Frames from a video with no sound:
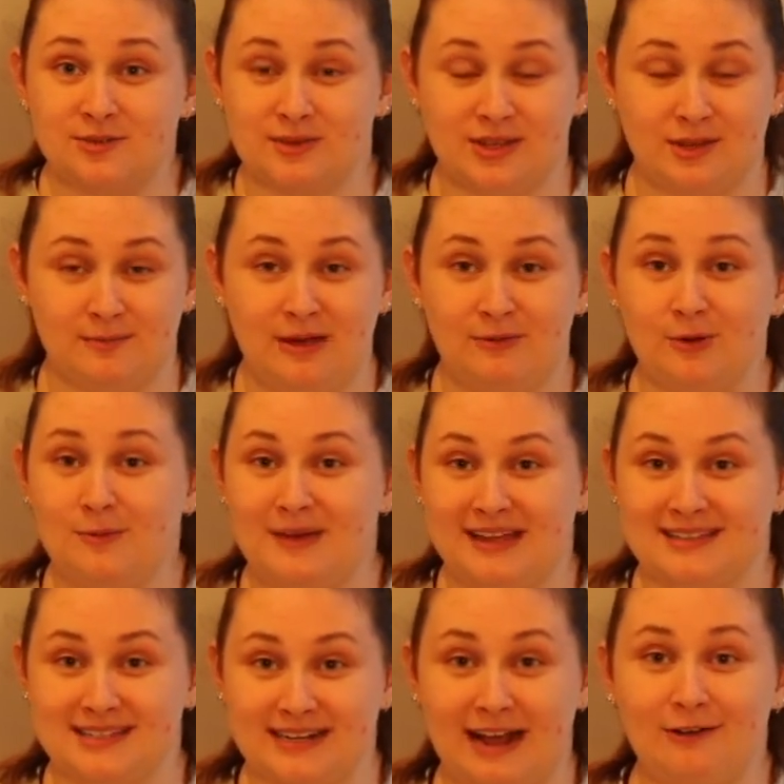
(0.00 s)
with are my
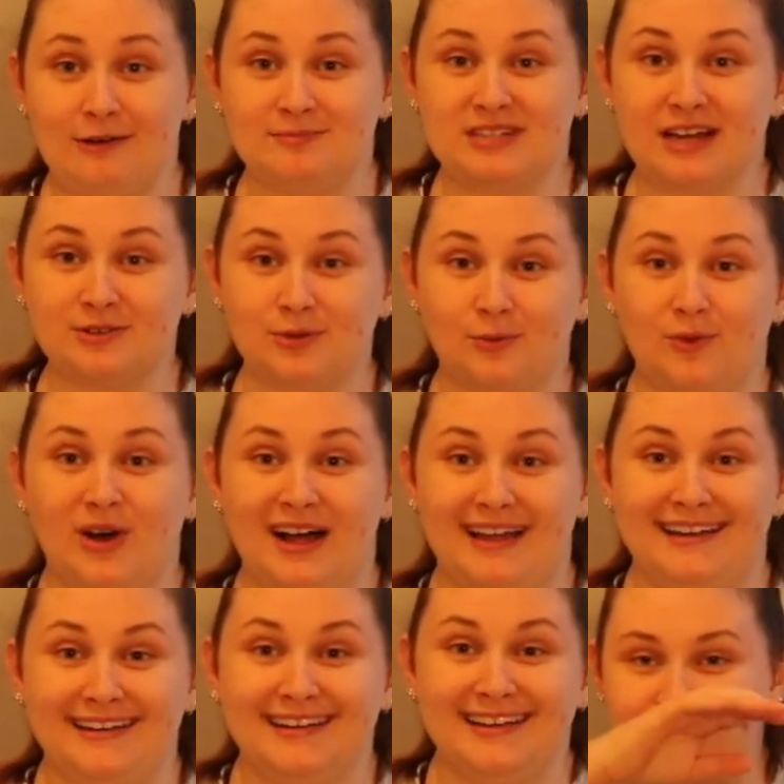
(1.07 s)
roommates, and now I'm down to
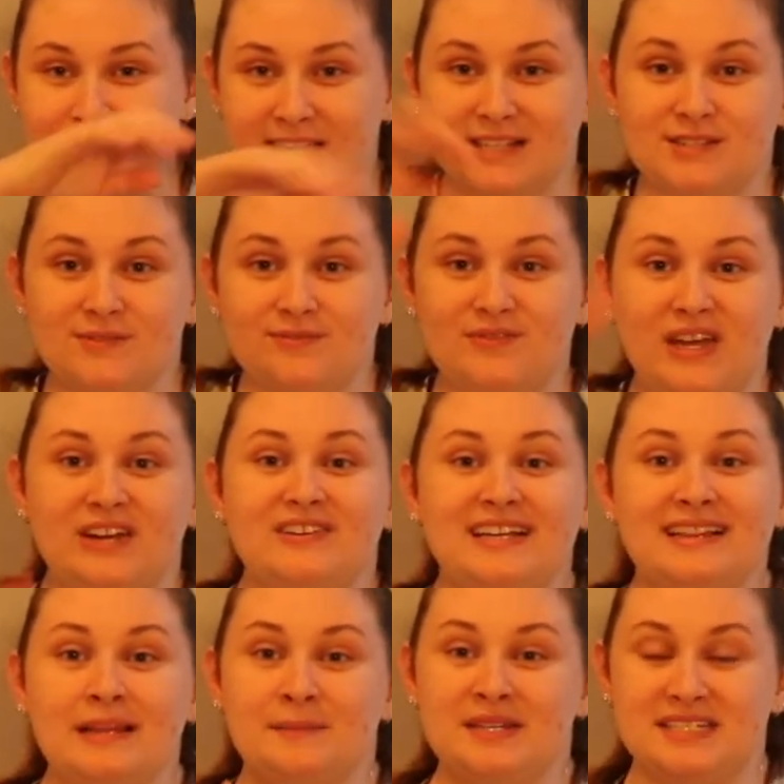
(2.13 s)
one. That's very
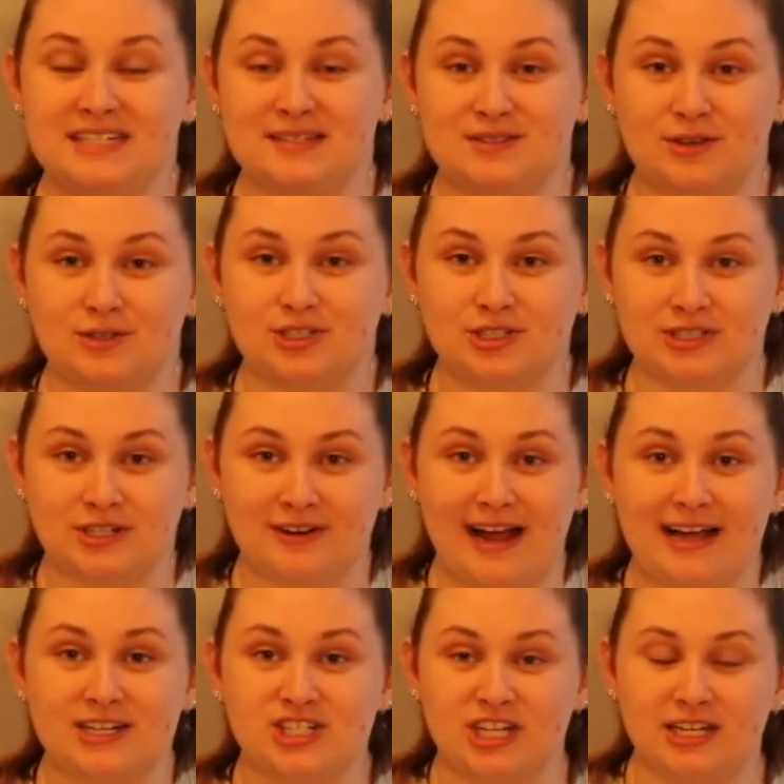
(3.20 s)
limited social
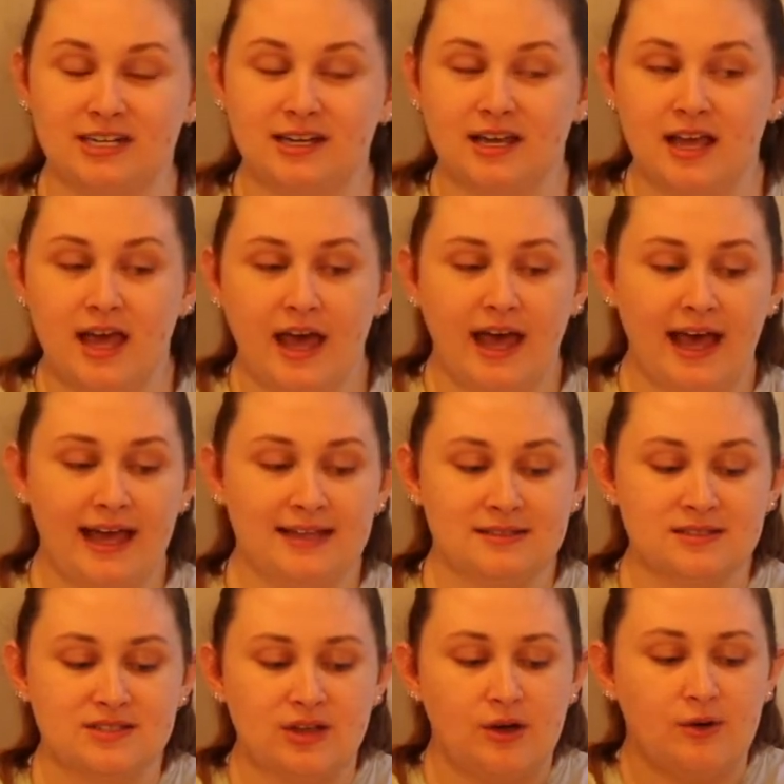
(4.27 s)
interaction. And
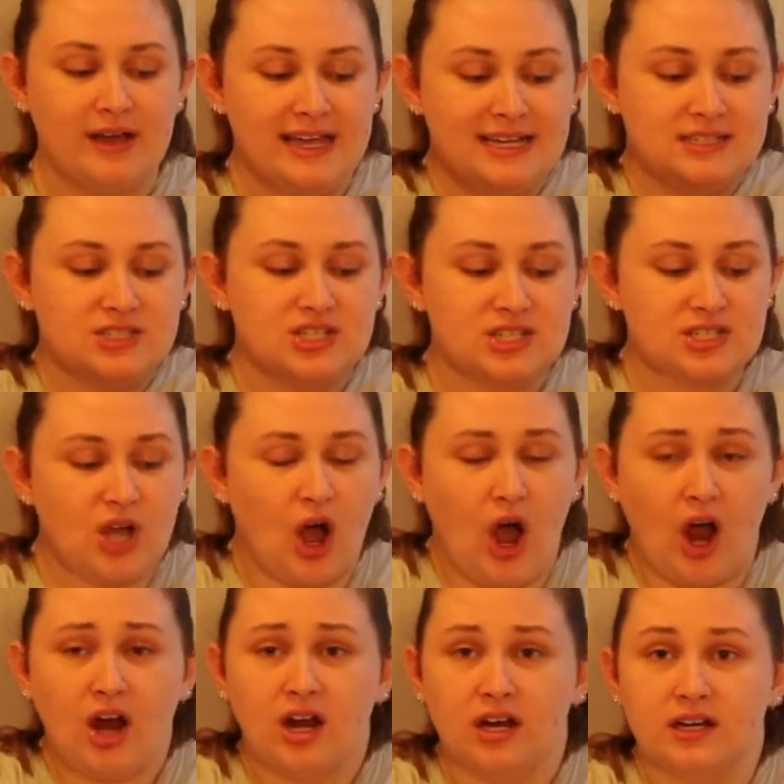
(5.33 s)
so it's just
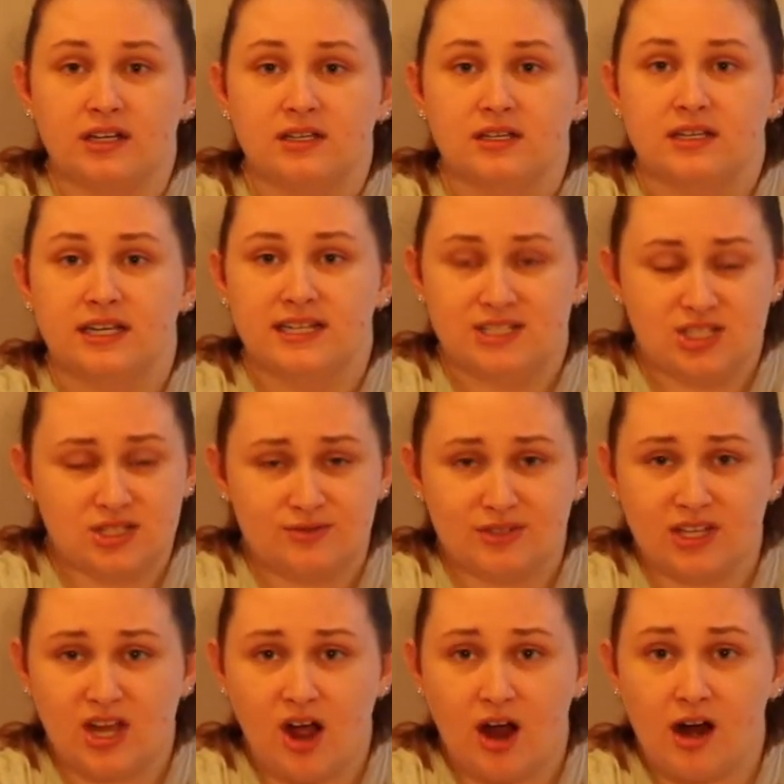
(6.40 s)
hard. It's just
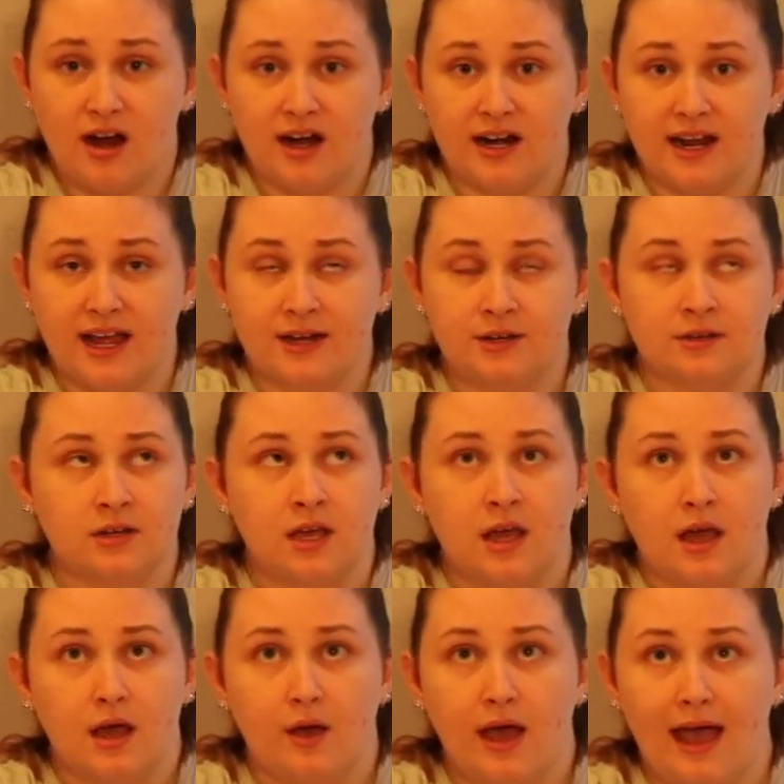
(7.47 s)
really hard. And
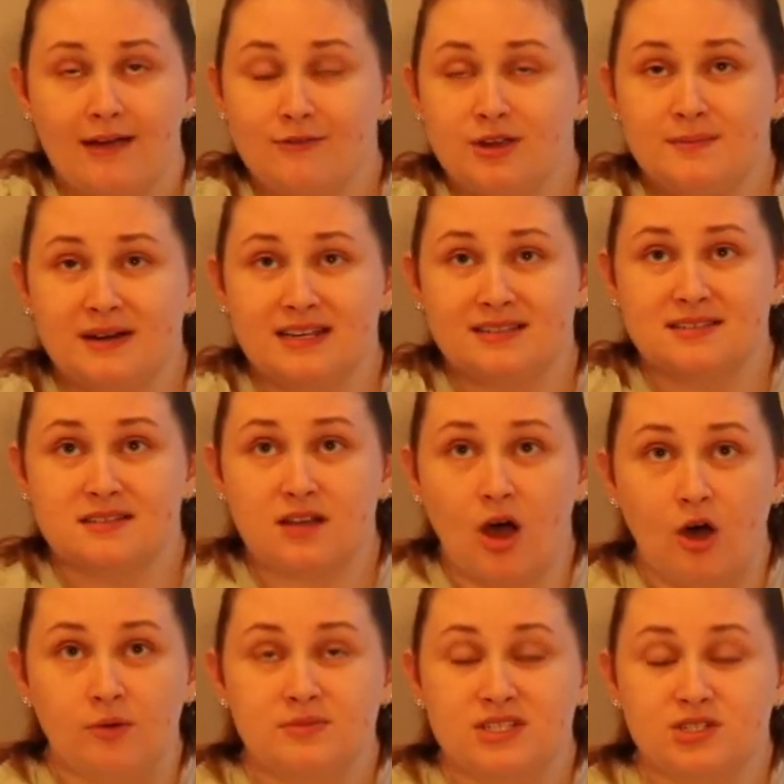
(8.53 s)
everybody's
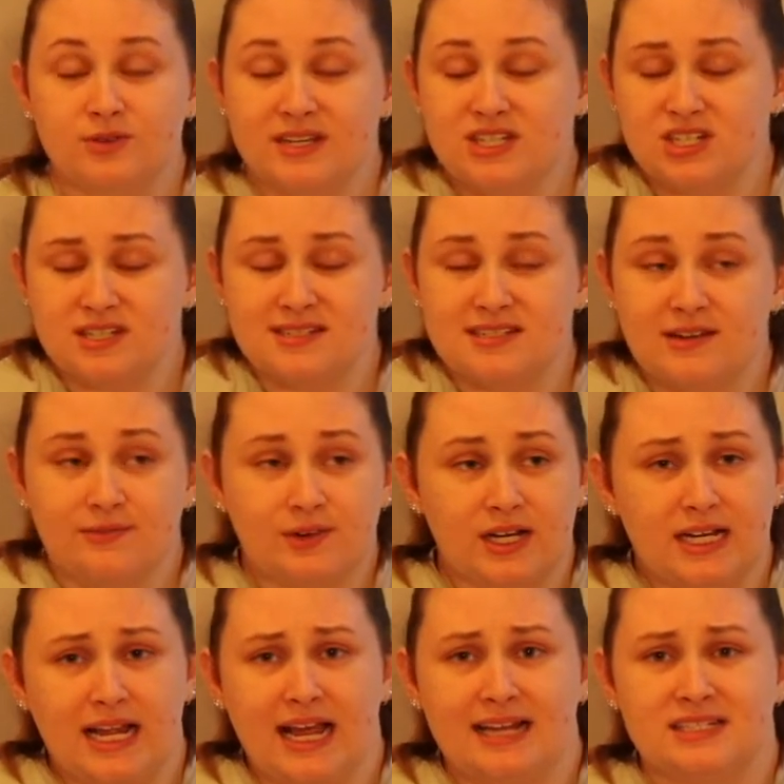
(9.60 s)
home situation is
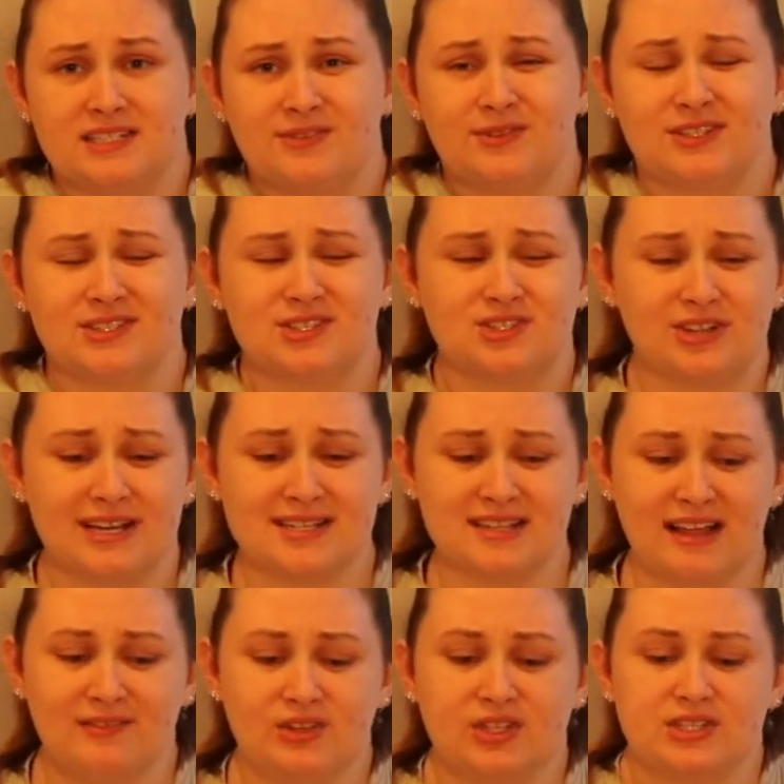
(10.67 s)
different and different stress
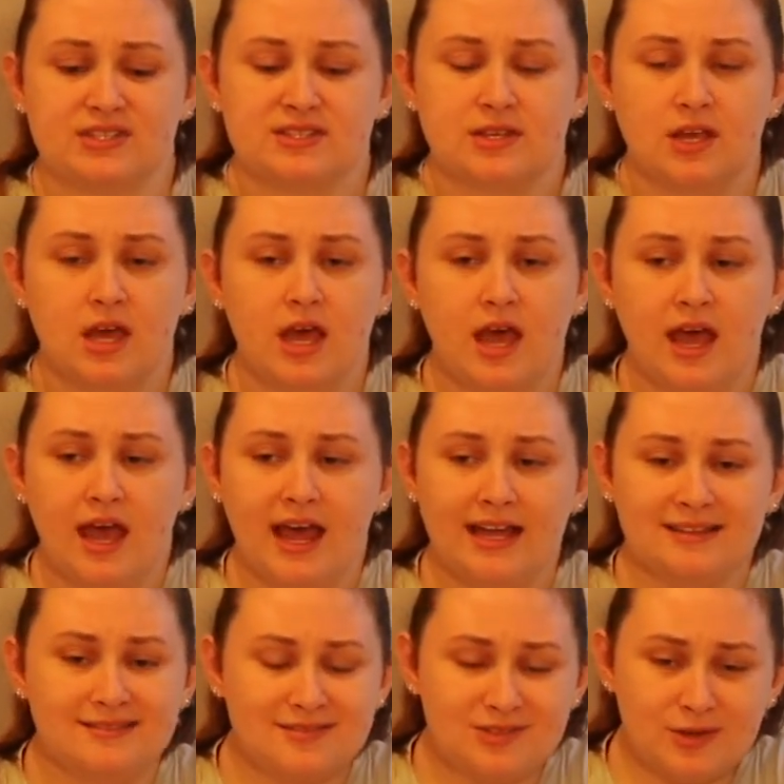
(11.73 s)
levels.
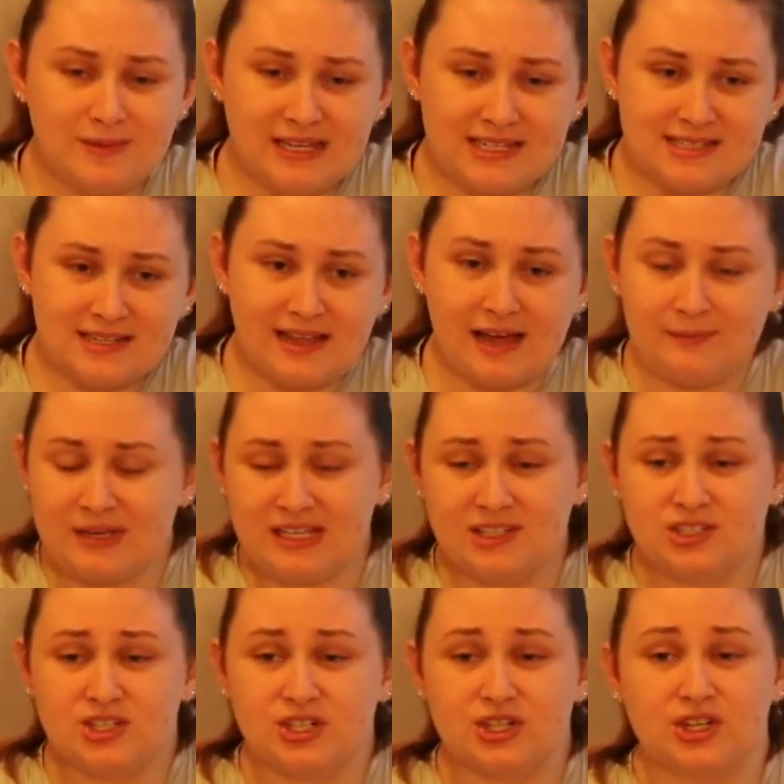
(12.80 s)
And so because of that, making
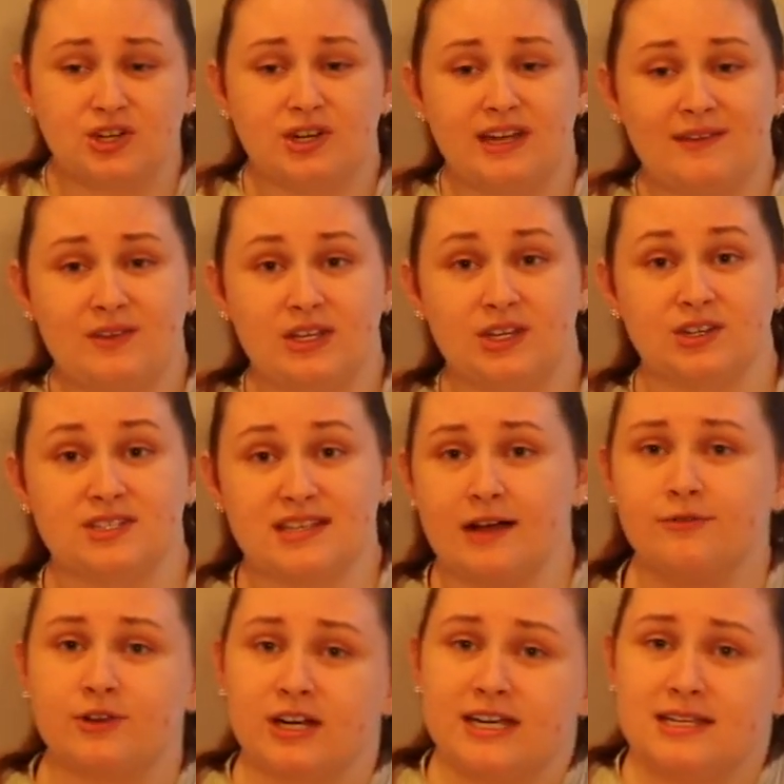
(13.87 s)
sure you're giving
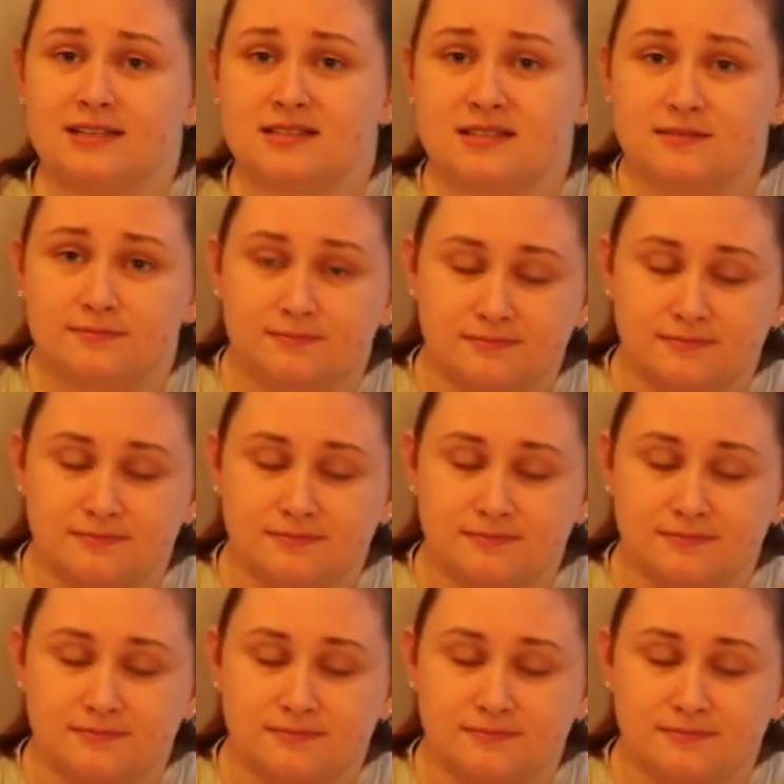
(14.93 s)
yourself grace